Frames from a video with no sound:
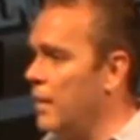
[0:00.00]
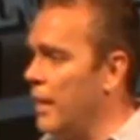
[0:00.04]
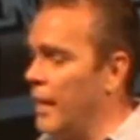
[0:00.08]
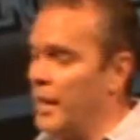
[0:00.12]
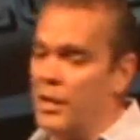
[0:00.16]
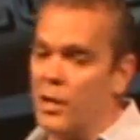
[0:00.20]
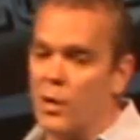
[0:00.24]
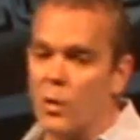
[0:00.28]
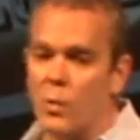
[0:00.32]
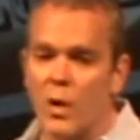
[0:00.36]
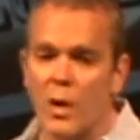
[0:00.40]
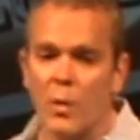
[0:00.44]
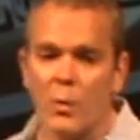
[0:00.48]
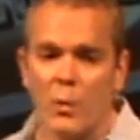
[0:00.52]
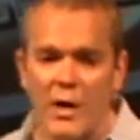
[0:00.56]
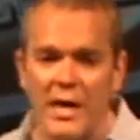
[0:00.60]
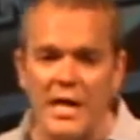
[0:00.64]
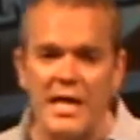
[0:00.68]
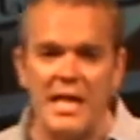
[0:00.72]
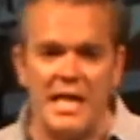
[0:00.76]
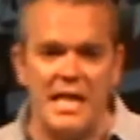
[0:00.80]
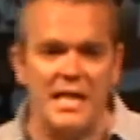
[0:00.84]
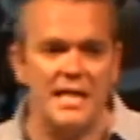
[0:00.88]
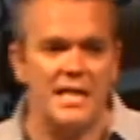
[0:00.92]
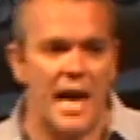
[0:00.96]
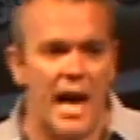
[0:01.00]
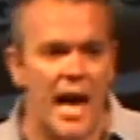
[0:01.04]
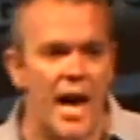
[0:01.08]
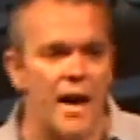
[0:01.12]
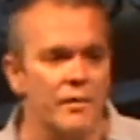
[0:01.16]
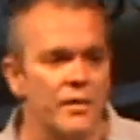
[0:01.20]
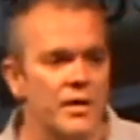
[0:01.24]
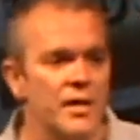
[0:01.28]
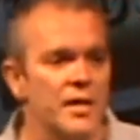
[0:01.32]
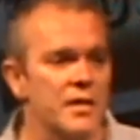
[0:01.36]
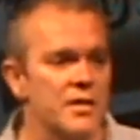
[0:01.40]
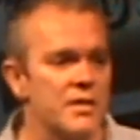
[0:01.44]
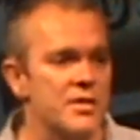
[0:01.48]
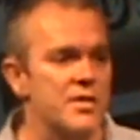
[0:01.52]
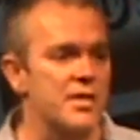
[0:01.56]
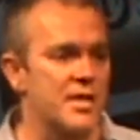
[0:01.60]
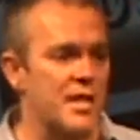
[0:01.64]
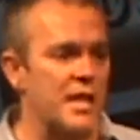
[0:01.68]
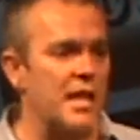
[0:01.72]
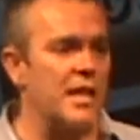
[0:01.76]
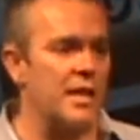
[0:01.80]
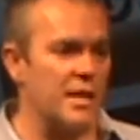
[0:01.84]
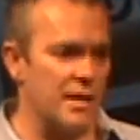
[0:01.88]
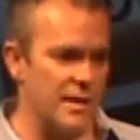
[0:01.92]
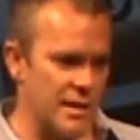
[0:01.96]
And you know what? We need to have a little
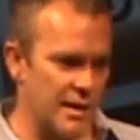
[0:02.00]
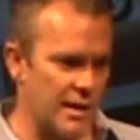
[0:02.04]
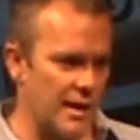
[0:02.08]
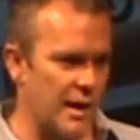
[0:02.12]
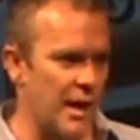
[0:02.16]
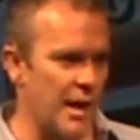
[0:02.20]
skin in it.